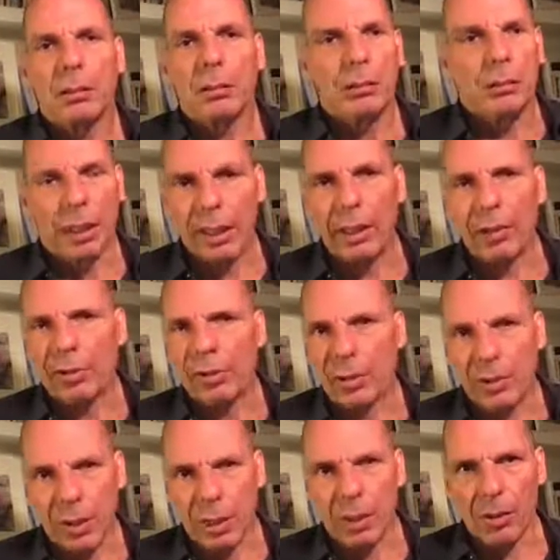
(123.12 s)
trillions
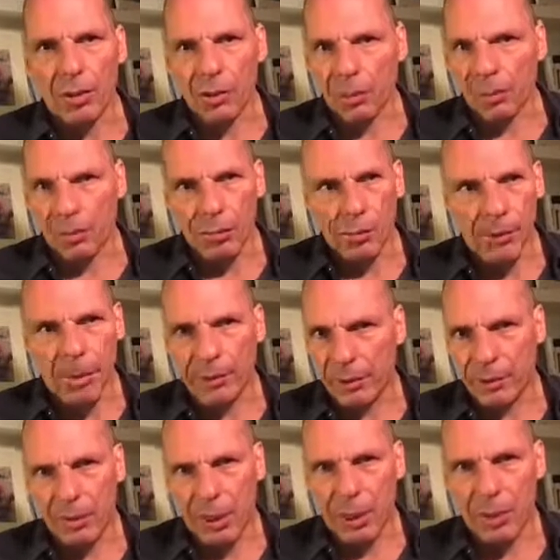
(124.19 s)
and trillions,
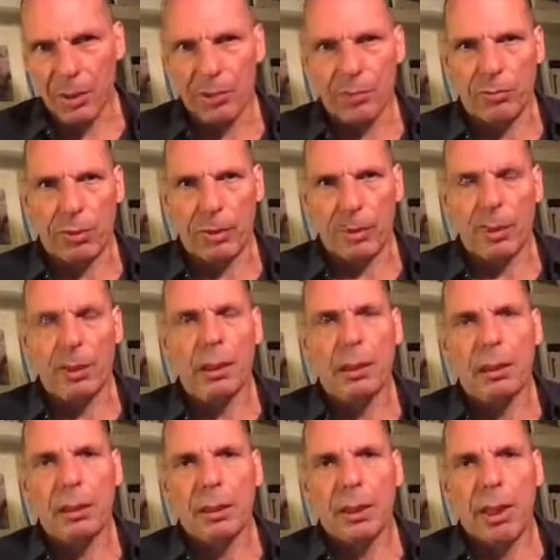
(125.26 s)
mountain ranges of money,
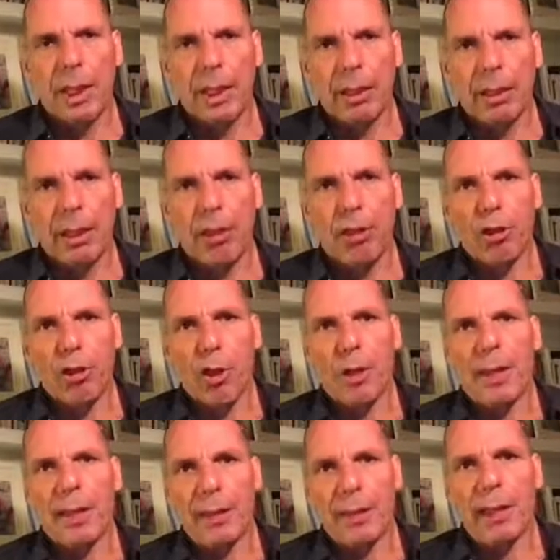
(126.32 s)
and
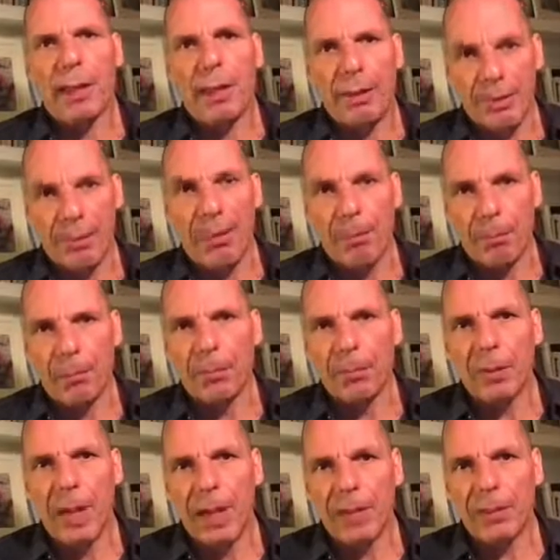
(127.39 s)
throwing them
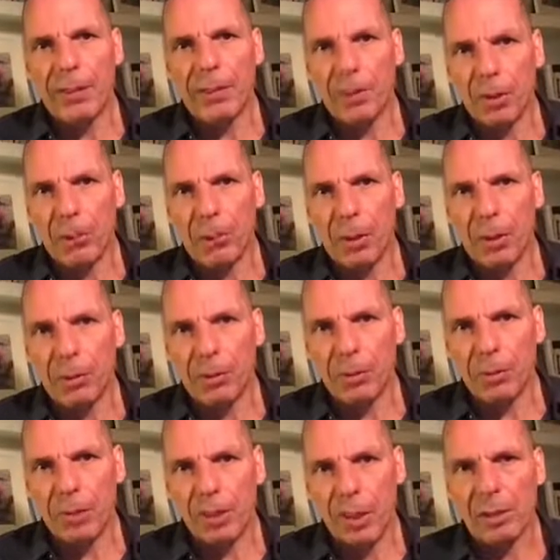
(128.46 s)
at the
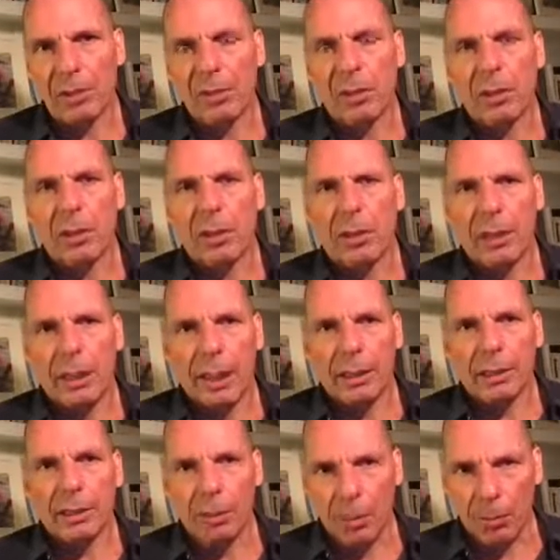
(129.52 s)
0.1%
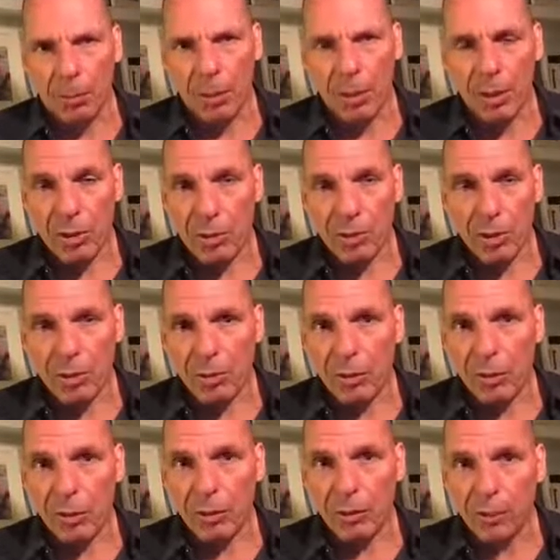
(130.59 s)
at corporations that
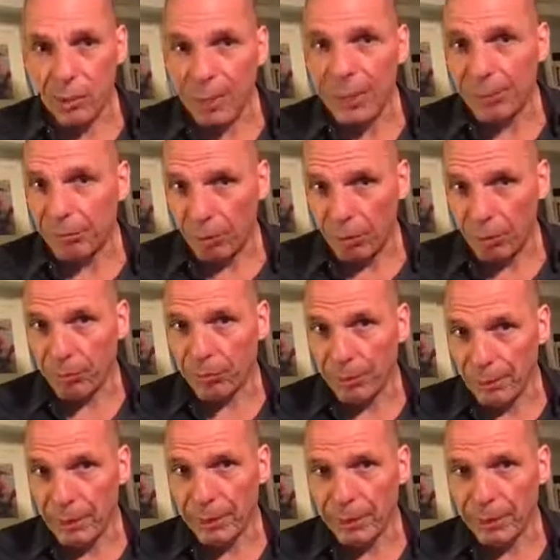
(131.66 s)
were already full of money.